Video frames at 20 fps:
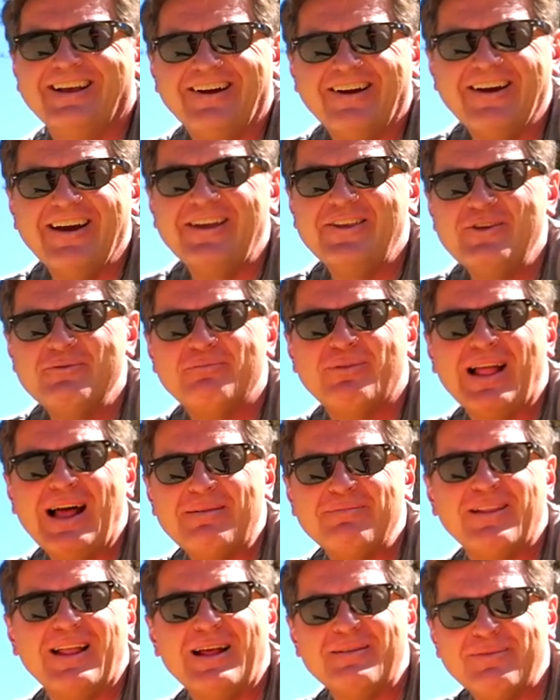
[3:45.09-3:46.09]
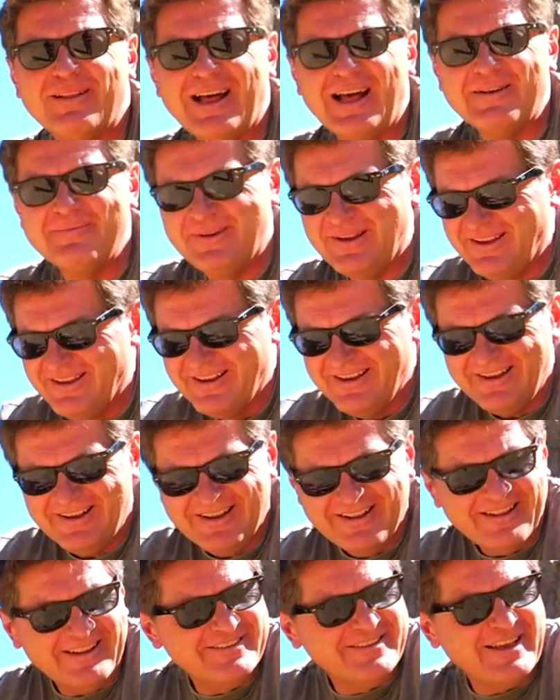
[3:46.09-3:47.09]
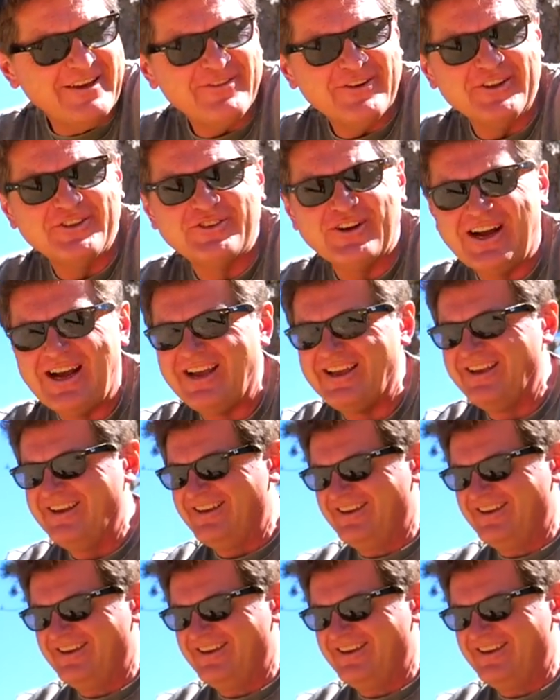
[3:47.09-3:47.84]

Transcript: All right, you blah, blah, blah'd me. Let's give it a try.